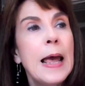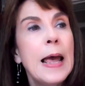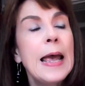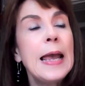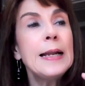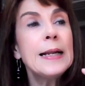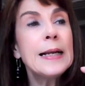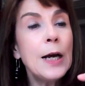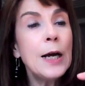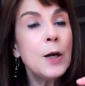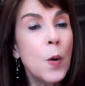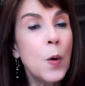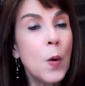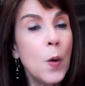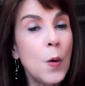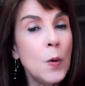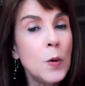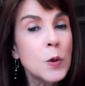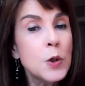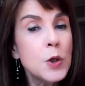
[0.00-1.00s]
It can
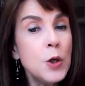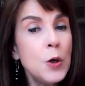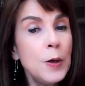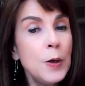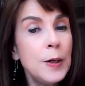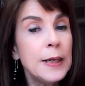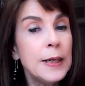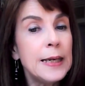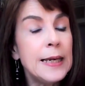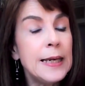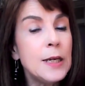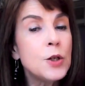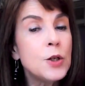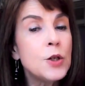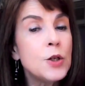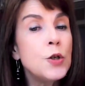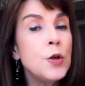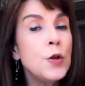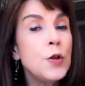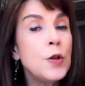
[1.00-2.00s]
also lead
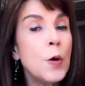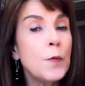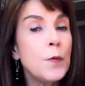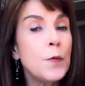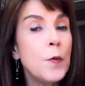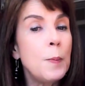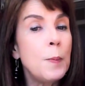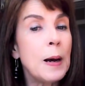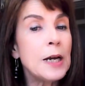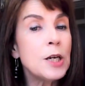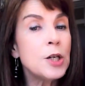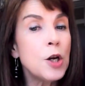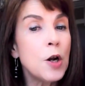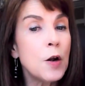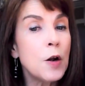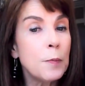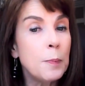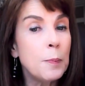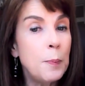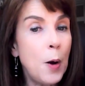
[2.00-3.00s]
to the formation
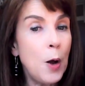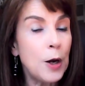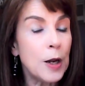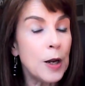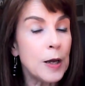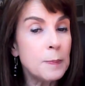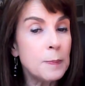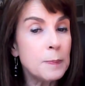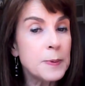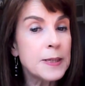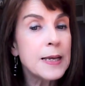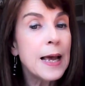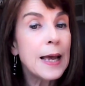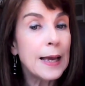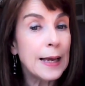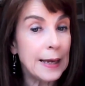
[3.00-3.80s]
of polyps